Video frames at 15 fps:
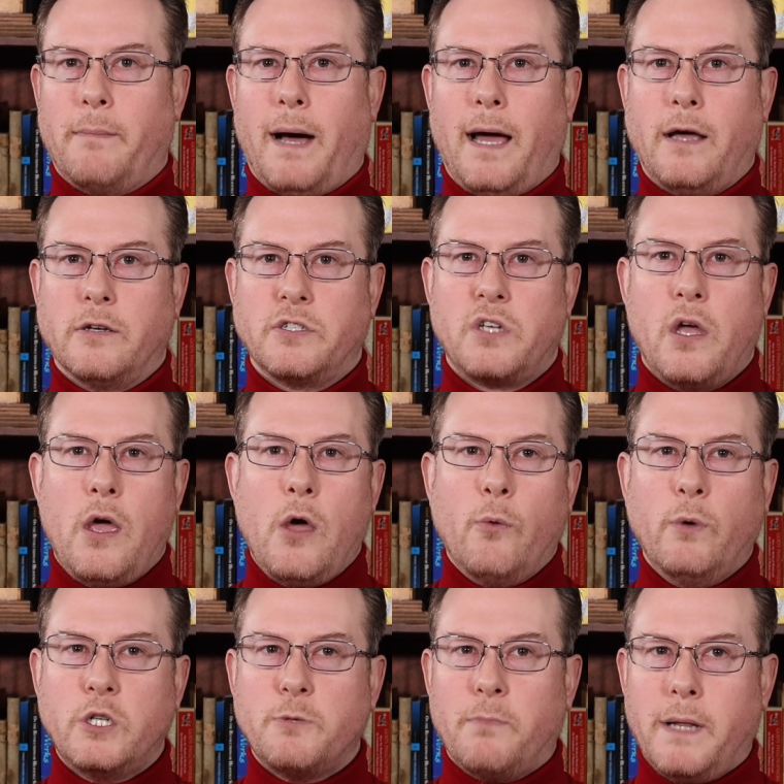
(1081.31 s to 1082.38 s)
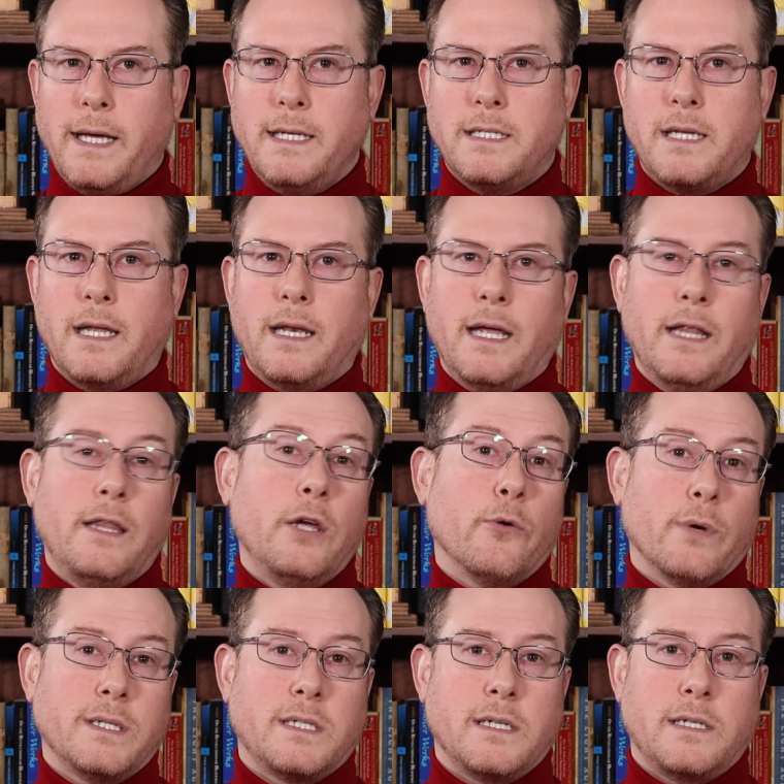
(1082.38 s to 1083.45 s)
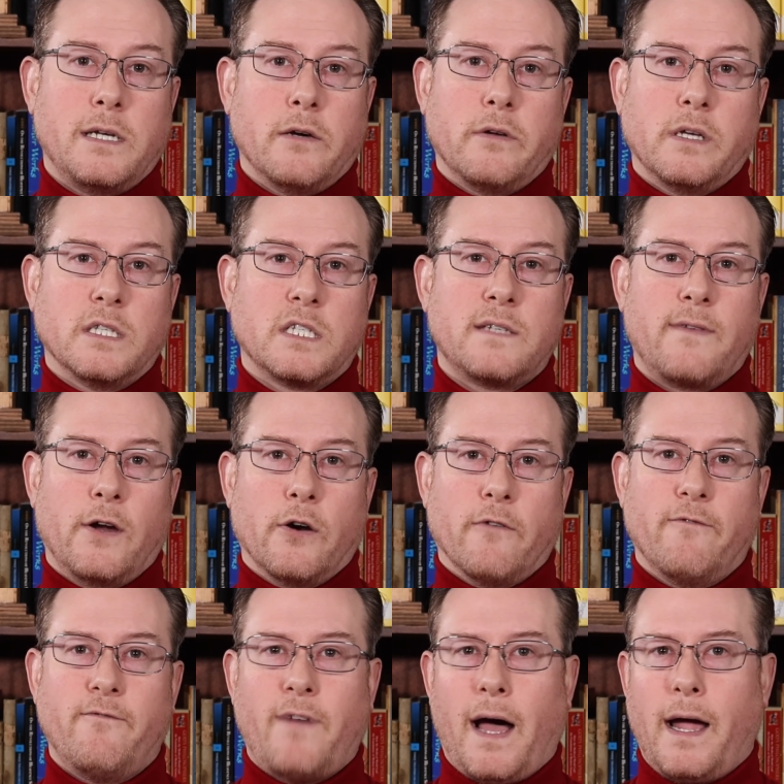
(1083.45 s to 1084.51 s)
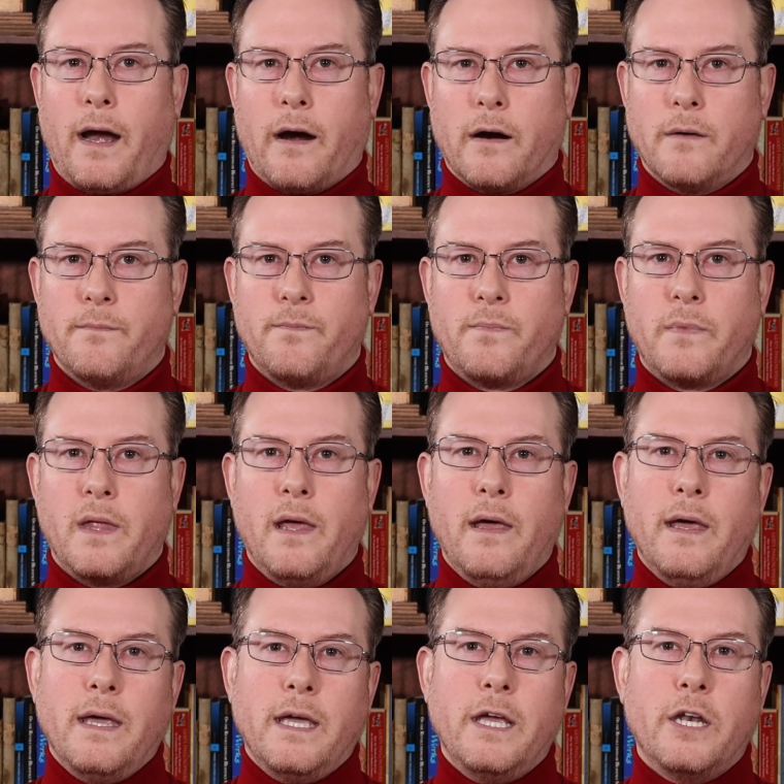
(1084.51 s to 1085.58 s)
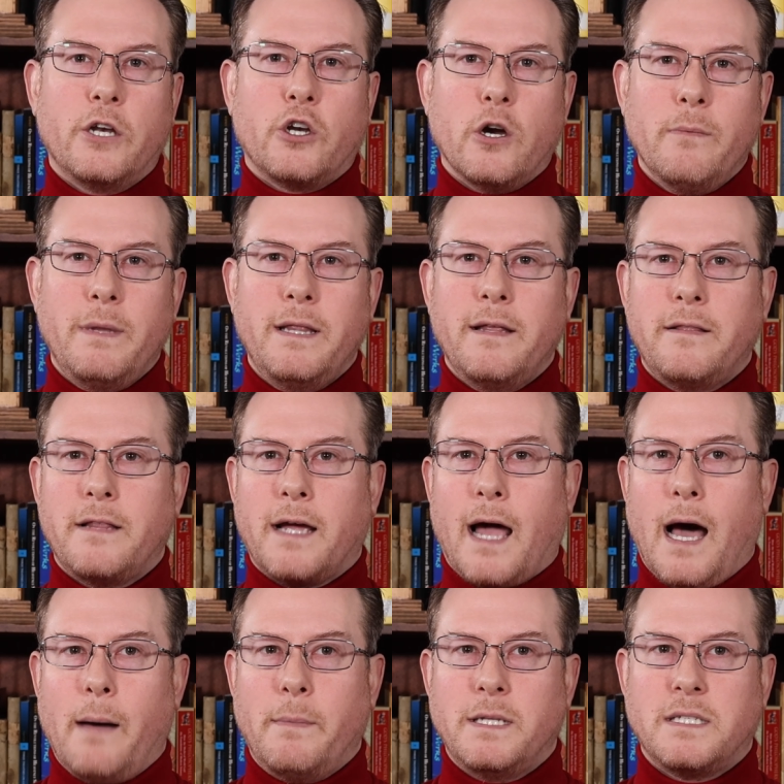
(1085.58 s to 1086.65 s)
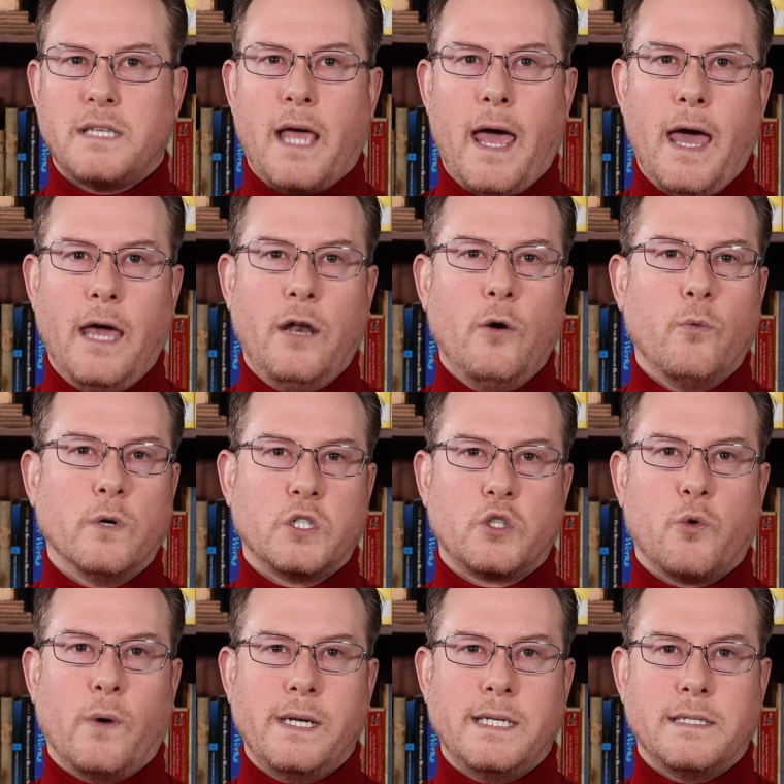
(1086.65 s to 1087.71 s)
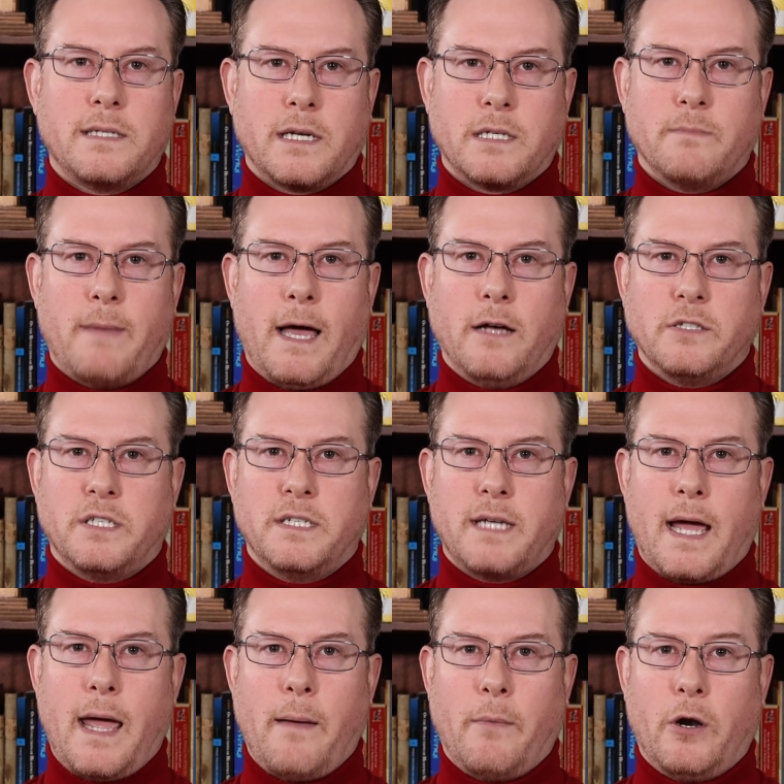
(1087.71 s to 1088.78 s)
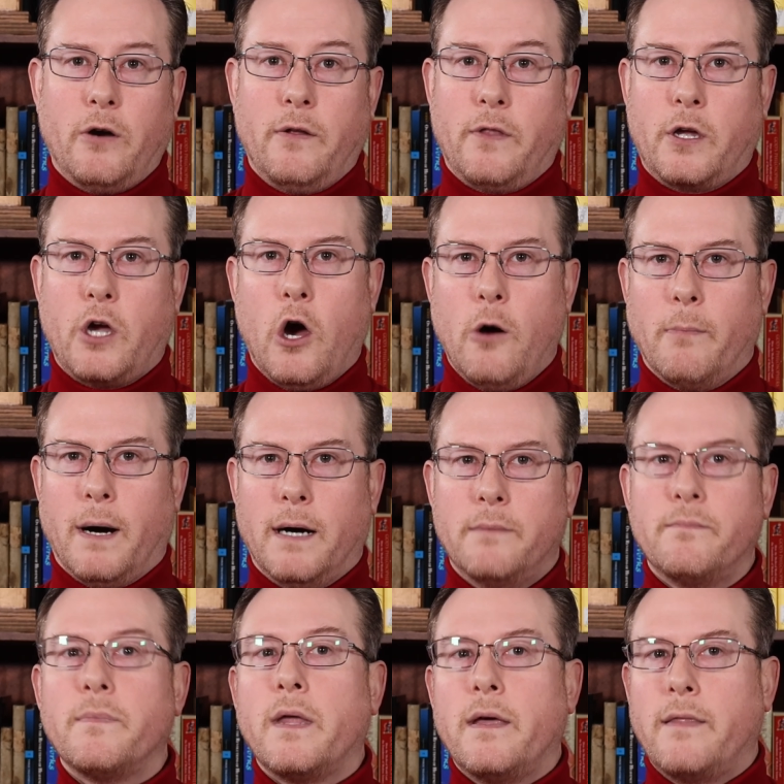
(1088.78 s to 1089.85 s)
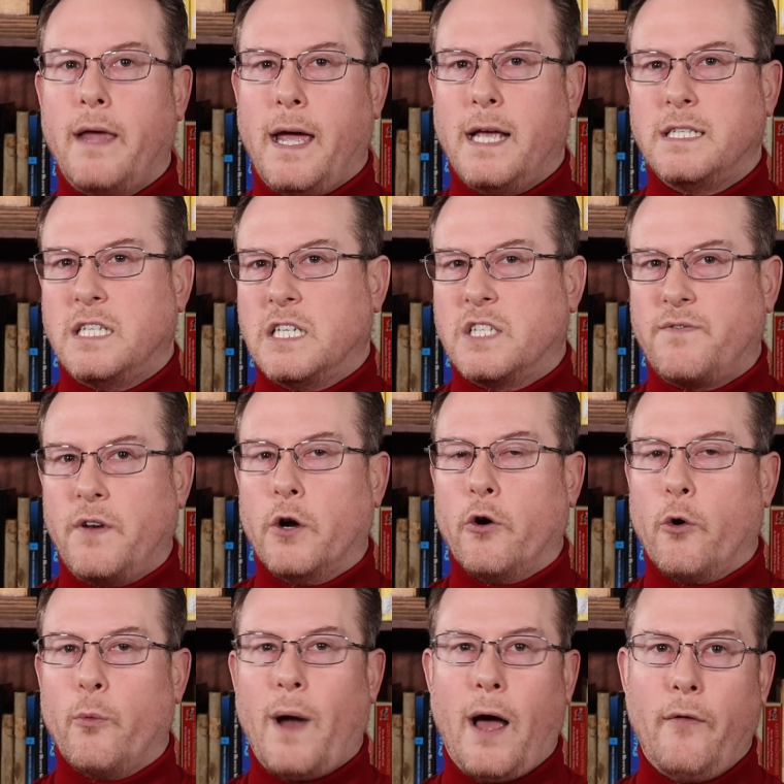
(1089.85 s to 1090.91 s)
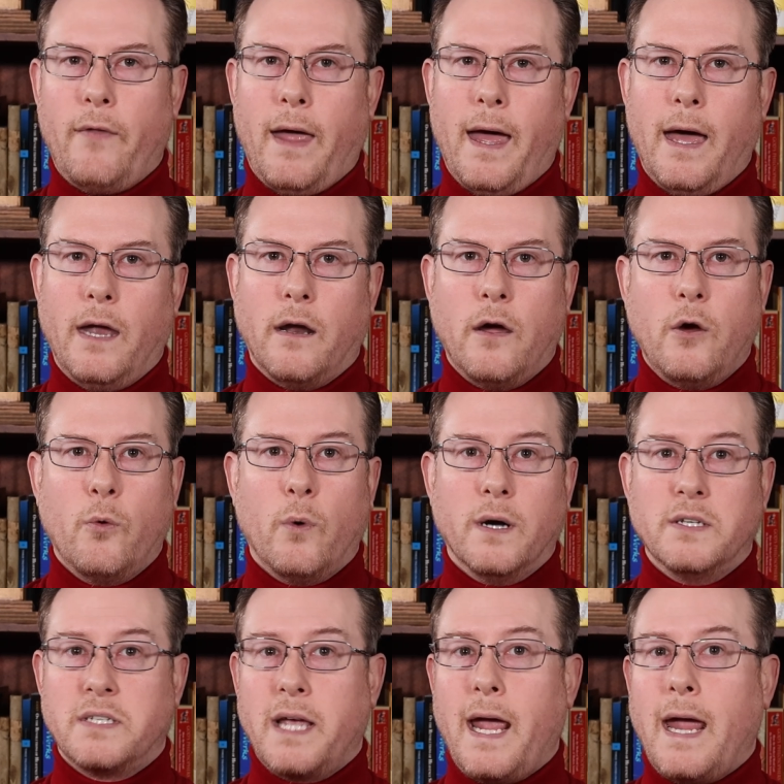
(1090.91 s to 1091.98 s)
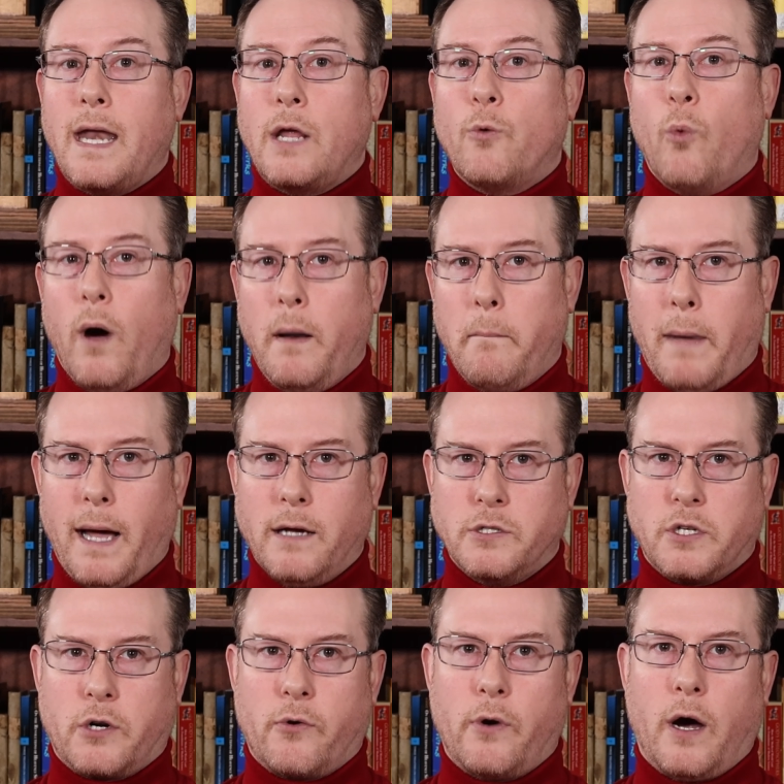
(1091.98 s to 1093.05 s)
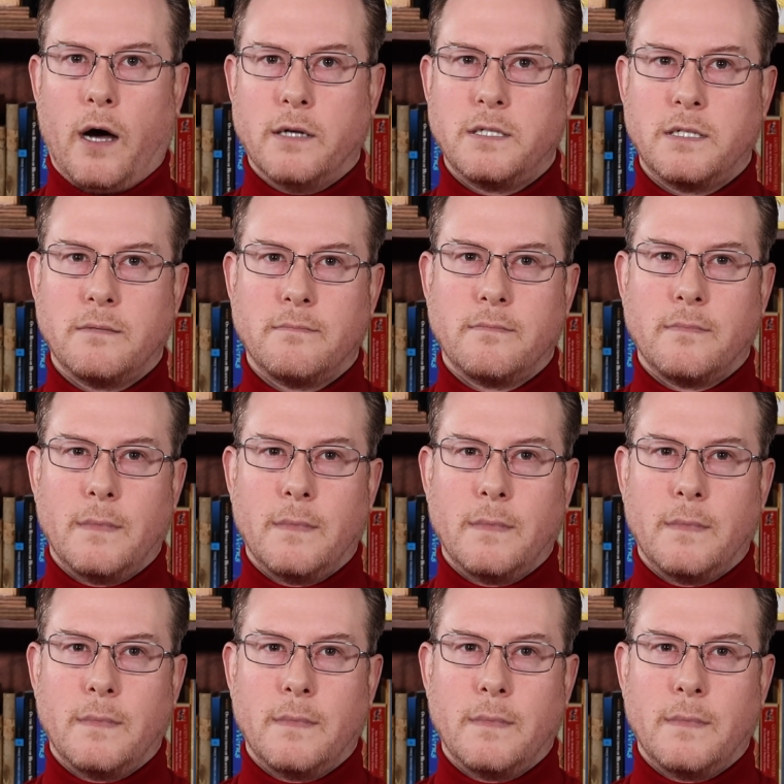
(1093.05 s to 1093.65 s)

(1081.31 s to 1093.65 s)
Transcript: miles, which placed it in the Aristotelian sphere of fire. He determined that the comet's head was 26 miles in diameter and the coma, the hazy sphere around the head, was 81 miles across.